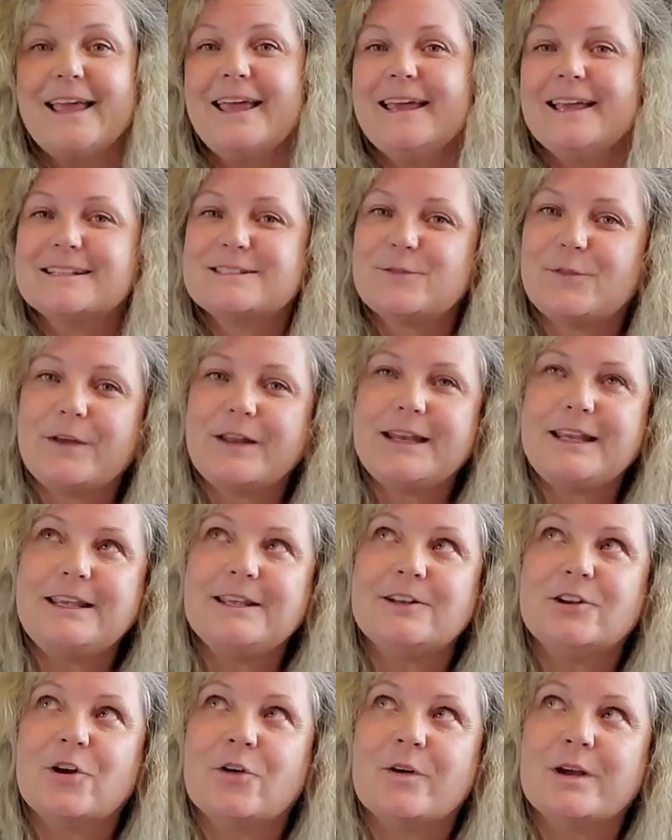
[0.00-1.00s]
it's funny, you
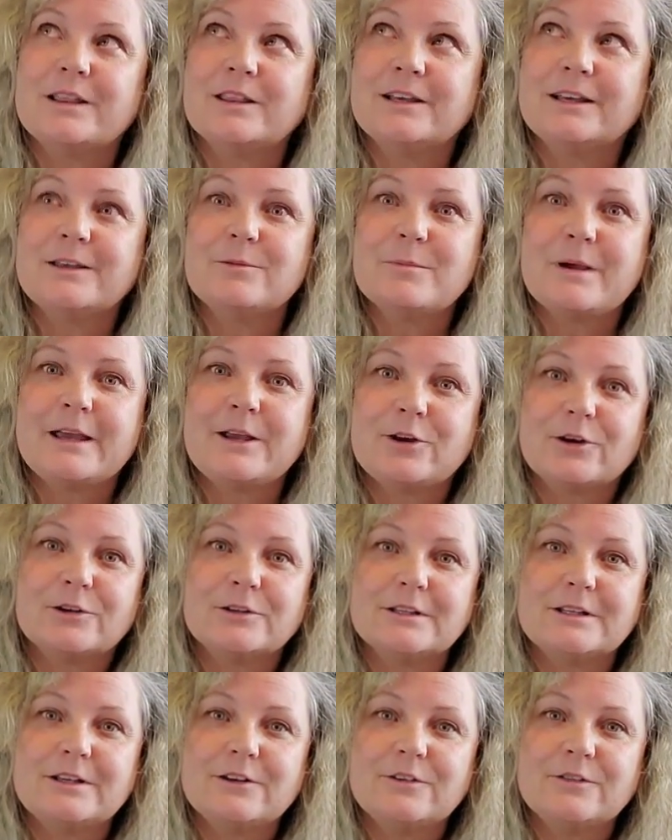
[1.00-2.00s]
know, I look at my
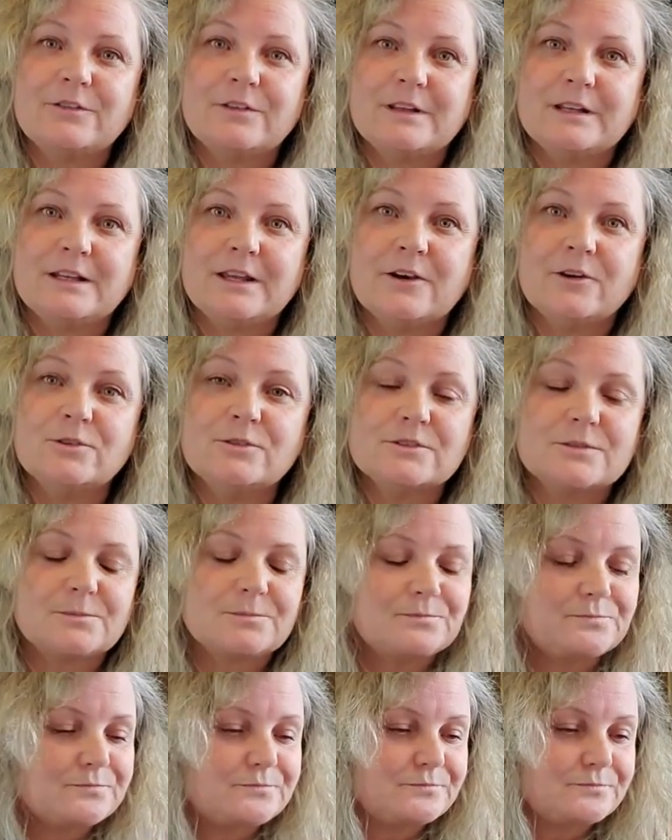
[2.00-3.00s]
earlier videos
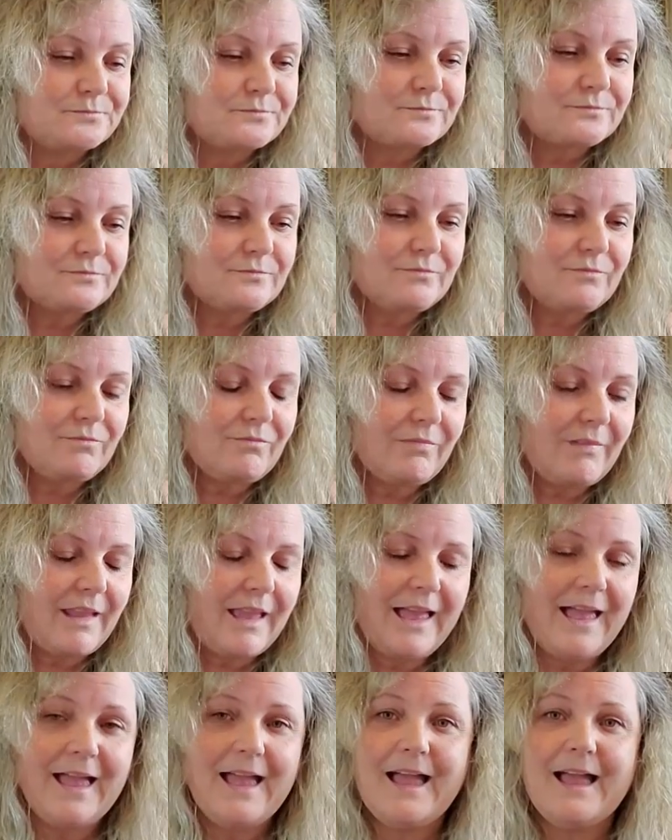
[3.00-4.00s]

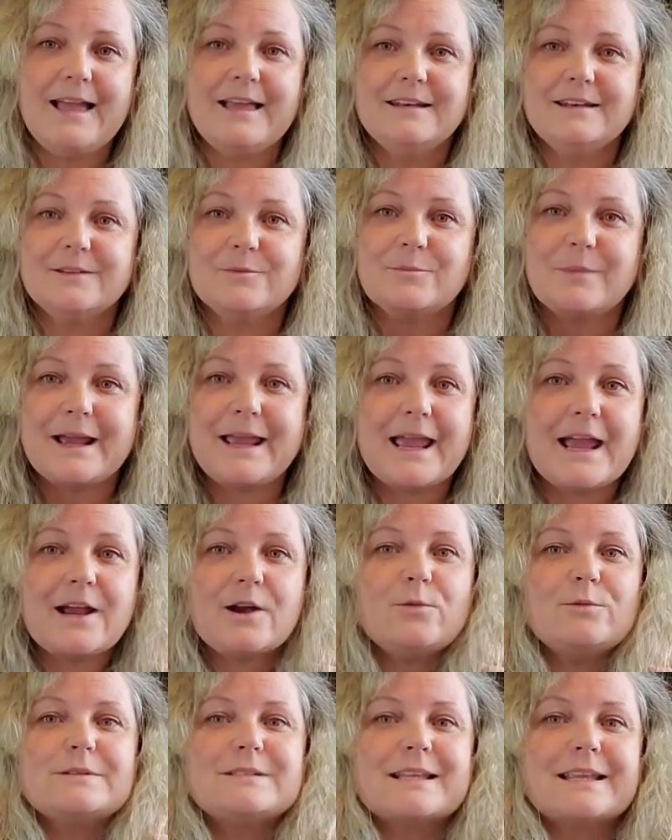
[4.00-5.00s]
and my hair
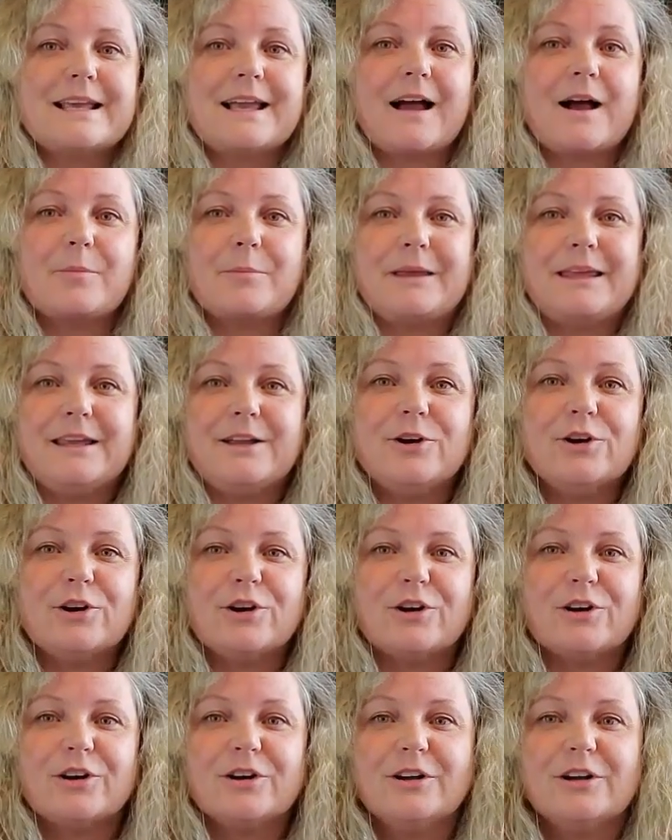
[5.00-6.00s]
was like up here.
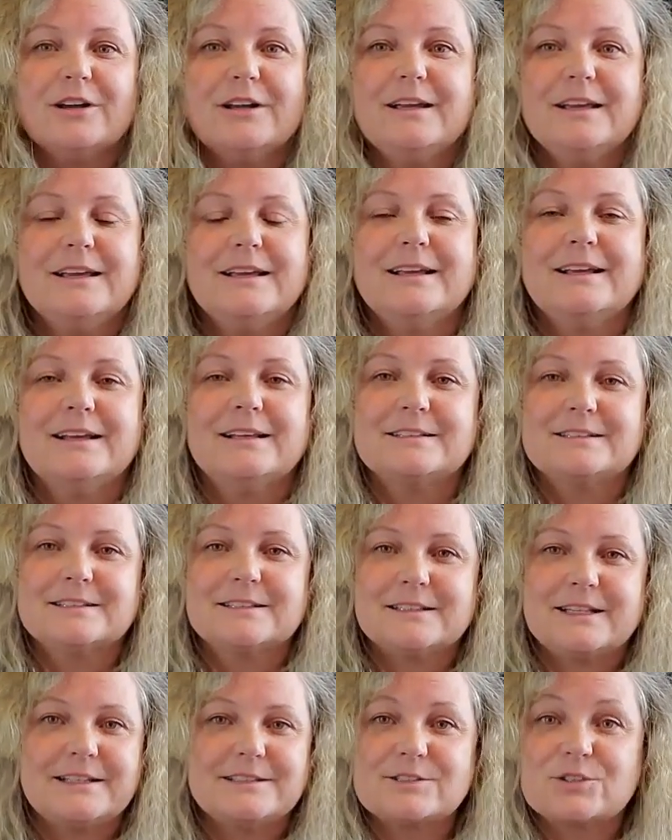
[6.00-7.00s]
It's,
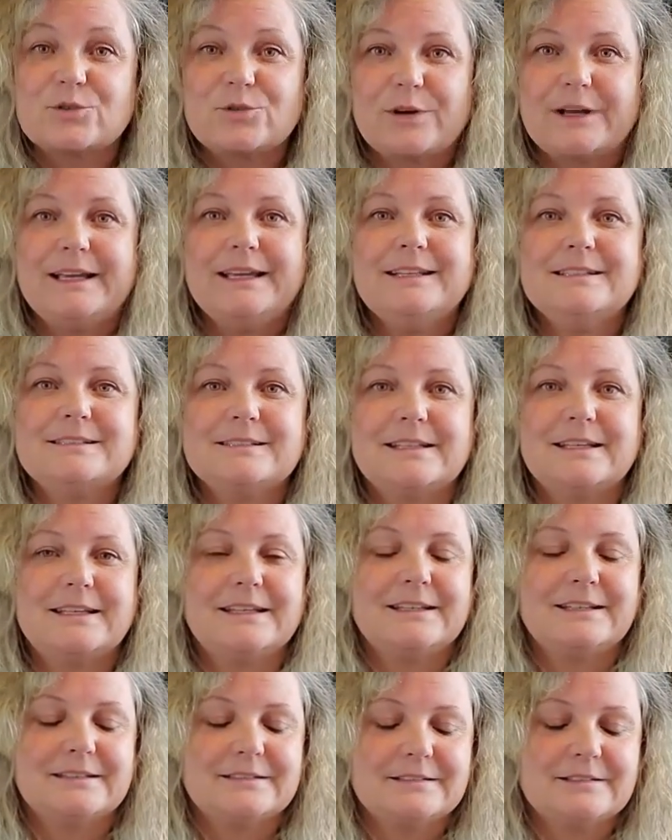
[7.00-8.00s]
it's crazy,
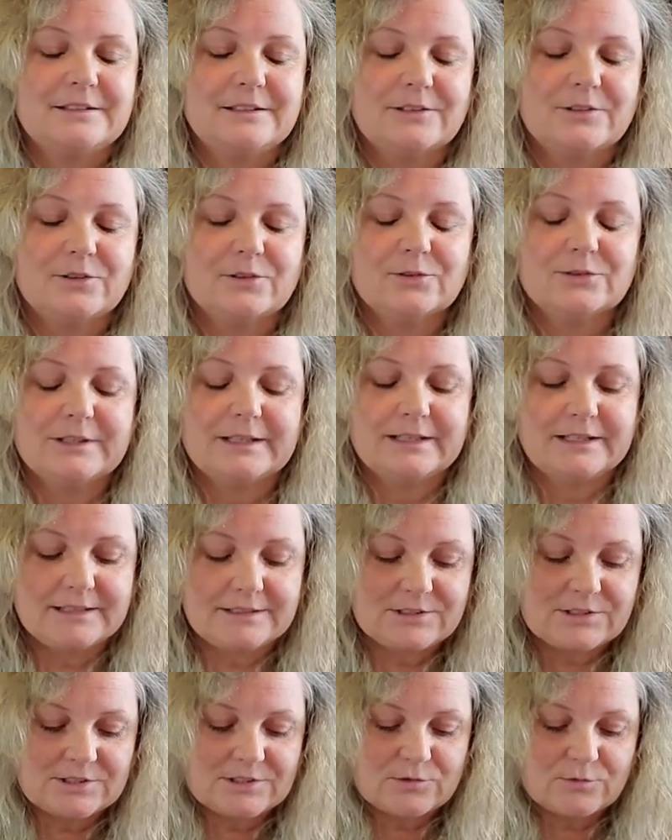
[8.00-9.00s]
you know, like it
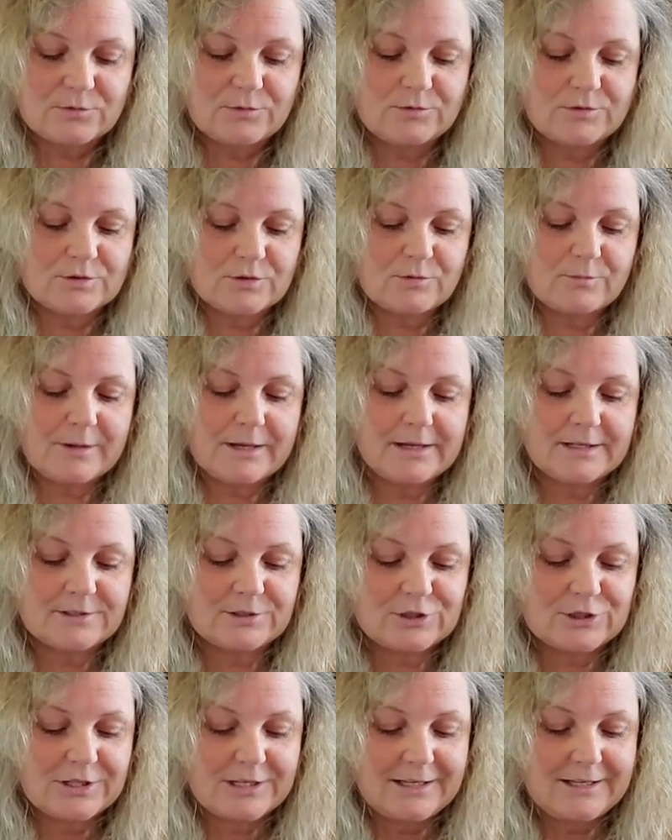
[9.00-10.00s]
just grew so
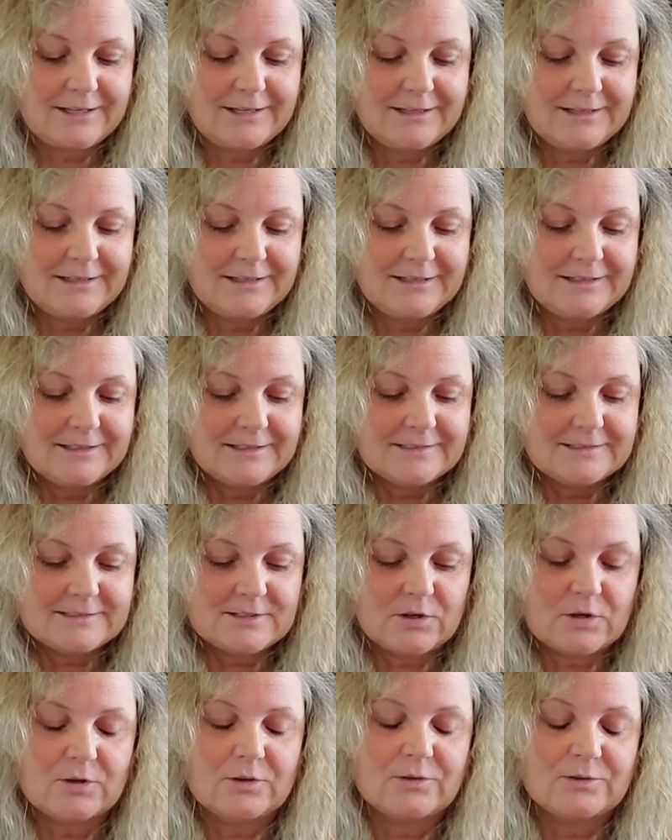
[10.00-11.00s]
much. So,
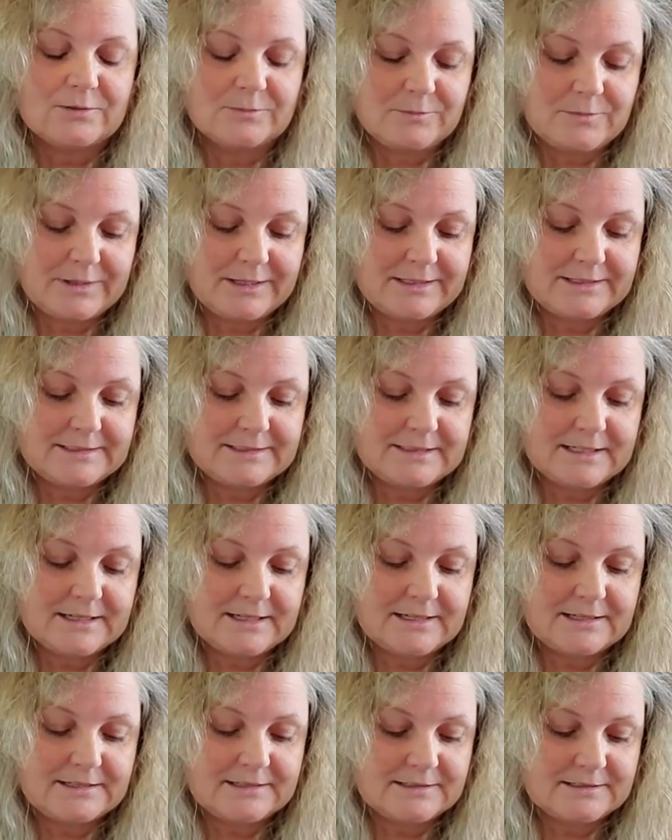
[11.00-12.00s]
but uh,
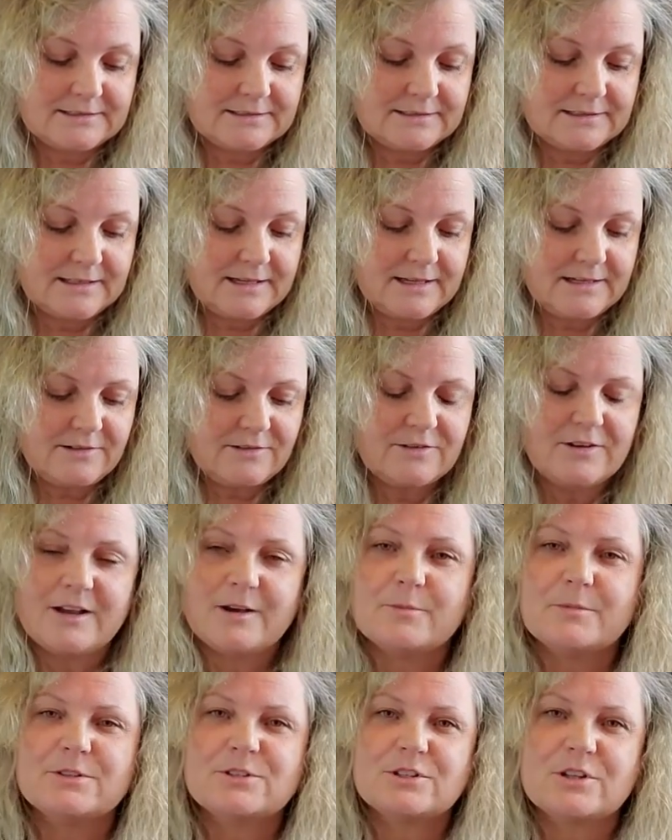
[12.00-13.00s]
I don't know how
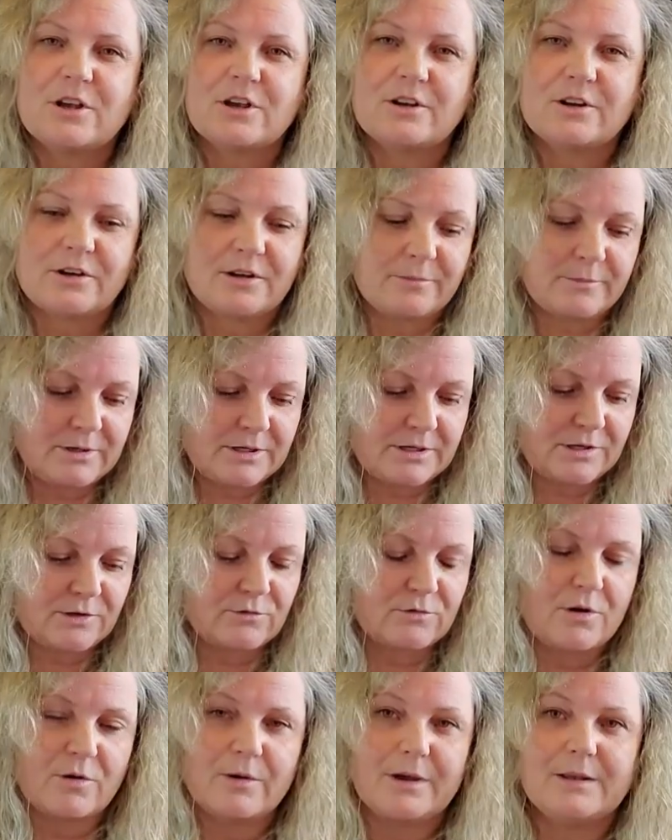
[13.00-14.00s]
much longer I'm going to
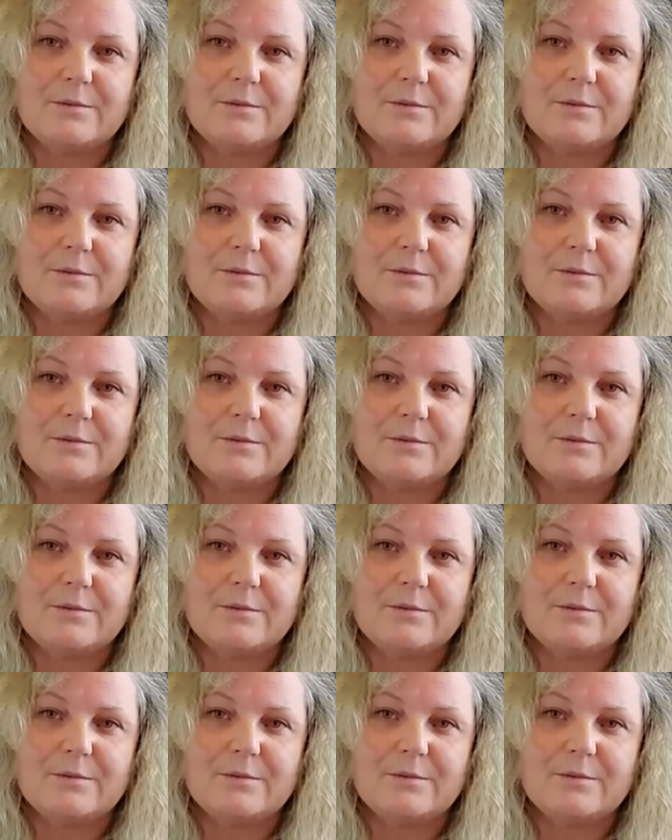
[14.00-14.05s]
grow it